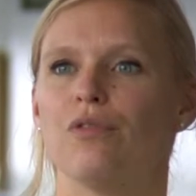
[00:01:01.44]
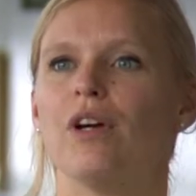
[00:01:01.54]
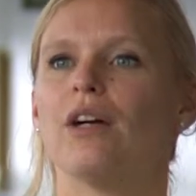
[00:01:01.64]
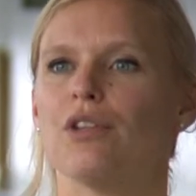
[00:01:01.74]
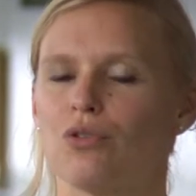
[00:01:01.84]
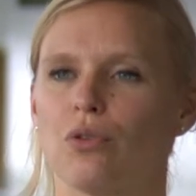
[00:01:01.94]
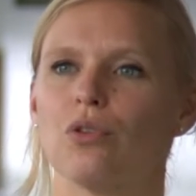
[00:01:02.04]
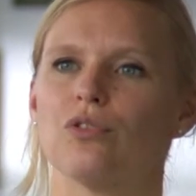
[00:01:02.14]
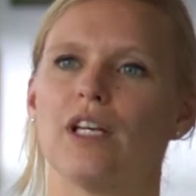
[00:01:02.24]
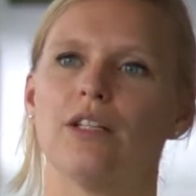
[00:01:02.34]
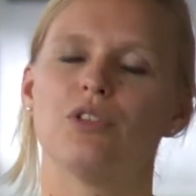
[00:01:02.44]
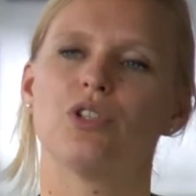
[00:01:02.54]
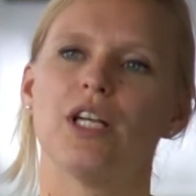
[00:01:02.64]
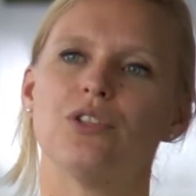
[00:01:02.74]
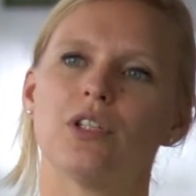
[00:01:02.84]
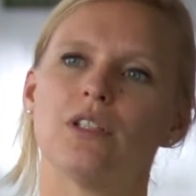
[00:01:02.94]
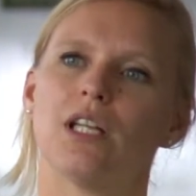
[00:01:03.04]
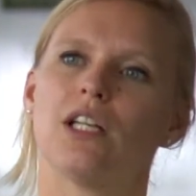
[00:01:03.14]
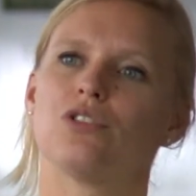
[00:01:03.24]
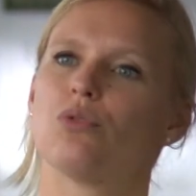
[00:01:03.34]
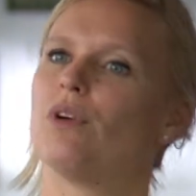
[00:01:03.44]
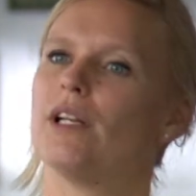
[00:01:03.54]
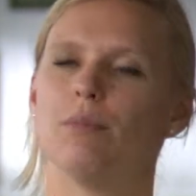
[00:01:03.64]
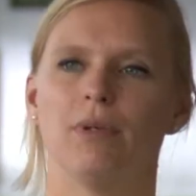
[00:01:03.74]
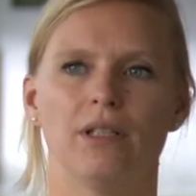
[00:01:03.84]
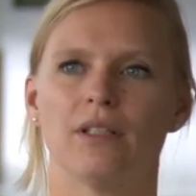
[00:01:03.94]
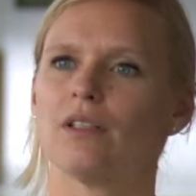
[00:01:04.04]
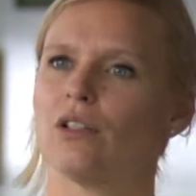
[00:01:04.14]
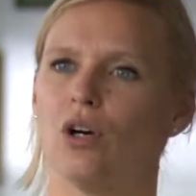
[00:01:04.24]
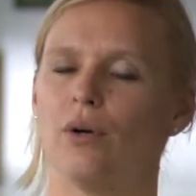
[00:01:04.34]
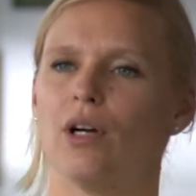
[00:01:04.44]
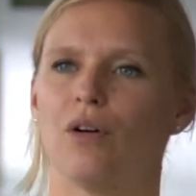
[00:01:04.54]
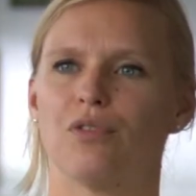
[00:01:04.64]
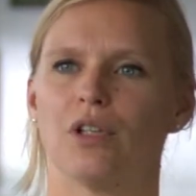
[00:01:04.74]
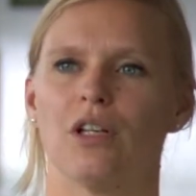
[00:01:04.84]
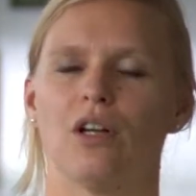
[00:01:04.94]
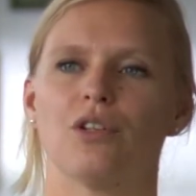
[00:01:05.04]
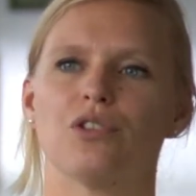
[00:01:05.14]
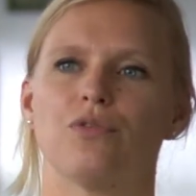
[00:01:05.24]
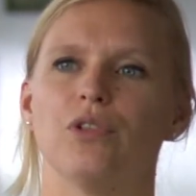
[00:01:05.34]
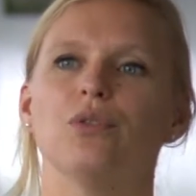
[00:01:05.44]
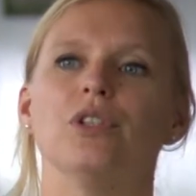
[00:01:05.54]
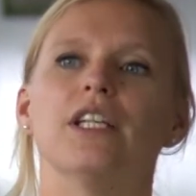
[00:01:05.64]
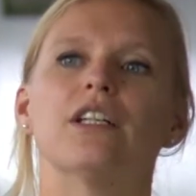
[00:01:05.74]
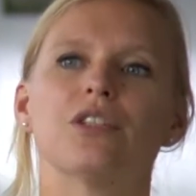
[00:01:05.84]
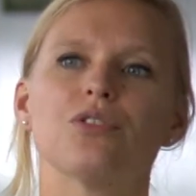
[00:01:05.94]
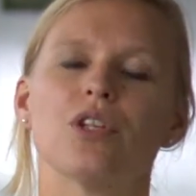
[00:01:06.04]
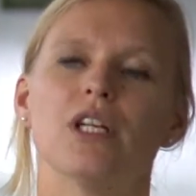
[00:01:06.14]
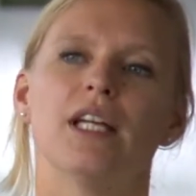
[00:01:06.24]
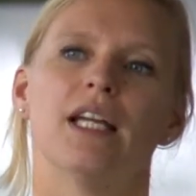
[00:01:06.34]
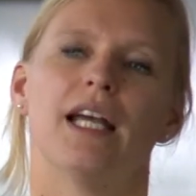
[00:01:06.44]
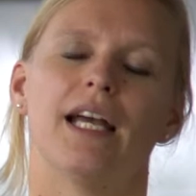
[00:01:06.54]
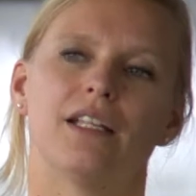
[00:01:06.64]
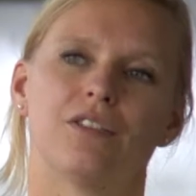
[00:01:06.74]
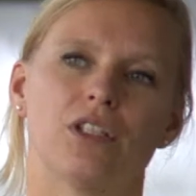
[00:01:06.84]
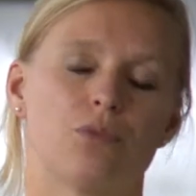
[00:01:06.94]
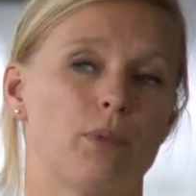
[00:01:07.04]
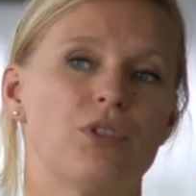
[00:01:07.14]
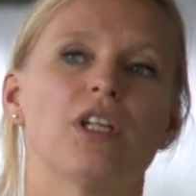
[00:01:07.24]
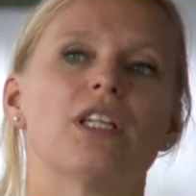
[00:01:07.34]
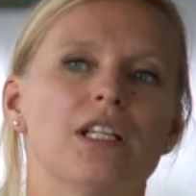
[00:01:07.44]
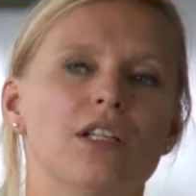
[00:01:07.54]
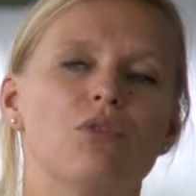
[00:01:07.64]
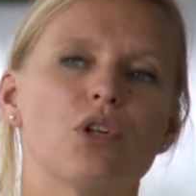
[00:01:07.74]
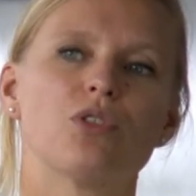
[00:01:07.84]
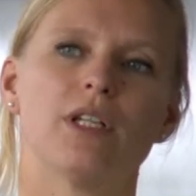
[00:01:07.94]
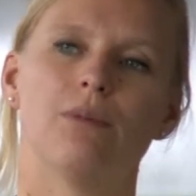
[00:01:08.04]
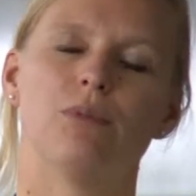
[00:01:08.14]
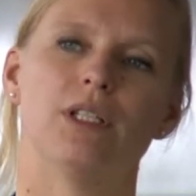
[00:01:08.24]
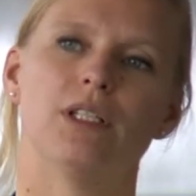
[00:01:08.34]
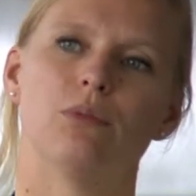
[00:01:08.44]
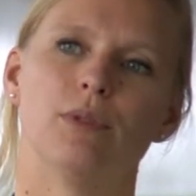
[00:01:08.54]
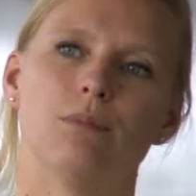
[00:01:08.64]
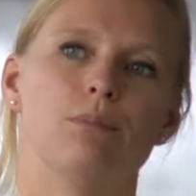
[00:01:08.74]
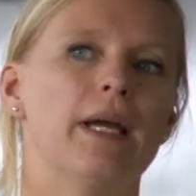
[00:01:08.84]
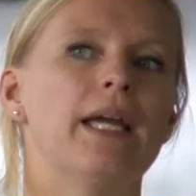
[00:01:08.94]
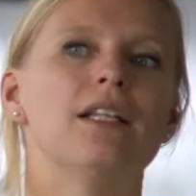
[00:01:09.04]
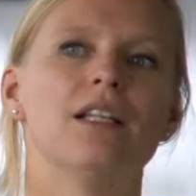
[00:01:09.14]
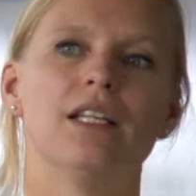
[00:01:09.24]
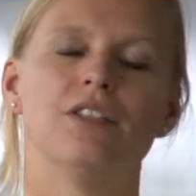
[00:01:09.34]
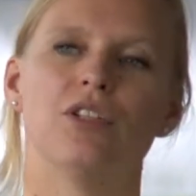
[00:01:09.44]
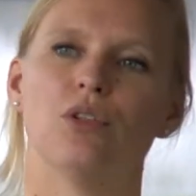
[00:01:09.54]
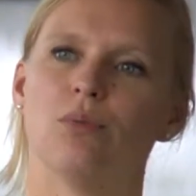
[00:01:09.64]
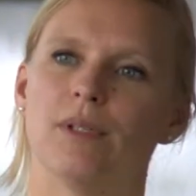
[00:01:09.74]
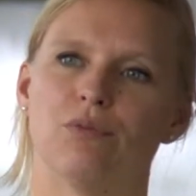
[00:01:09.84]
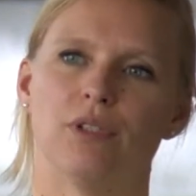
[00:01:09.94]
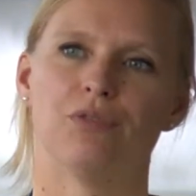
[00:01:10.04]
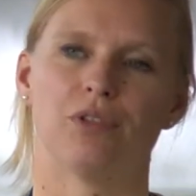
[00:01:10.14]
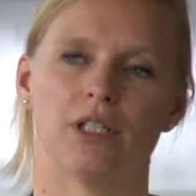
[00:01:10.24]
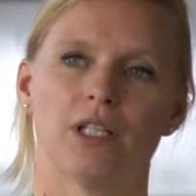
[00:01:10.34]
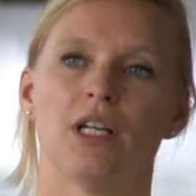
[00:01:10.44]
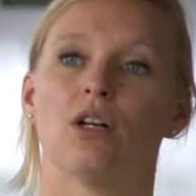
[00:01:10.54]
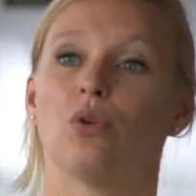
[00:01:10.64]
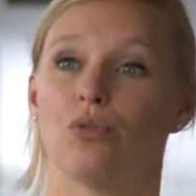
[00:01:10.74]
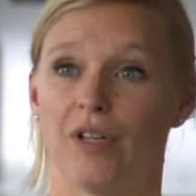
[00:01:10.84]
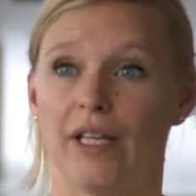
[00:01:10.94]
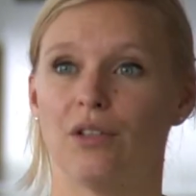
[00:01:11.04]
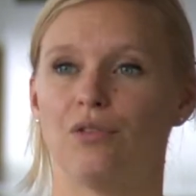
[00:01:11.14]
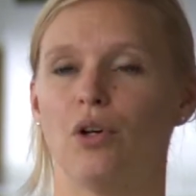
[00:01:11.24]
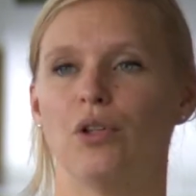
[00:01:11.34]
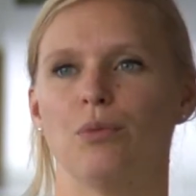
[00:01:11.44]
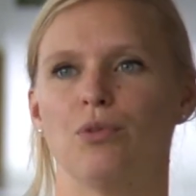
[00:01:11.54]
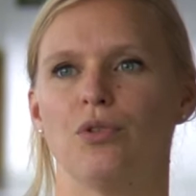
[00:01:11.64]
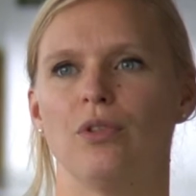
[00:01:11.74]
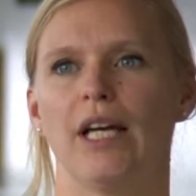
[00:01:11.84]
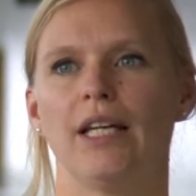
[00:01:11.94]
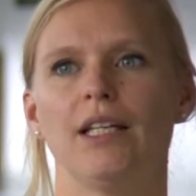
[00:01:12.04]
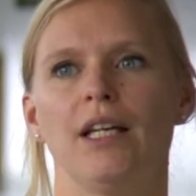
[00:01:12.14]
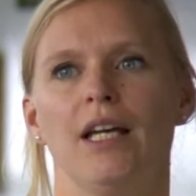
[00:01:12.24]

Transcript: very strong containerization that has already been going on for the last few years. And I think particularly in Rotterdam, we mainly deal with reefer container volumes today.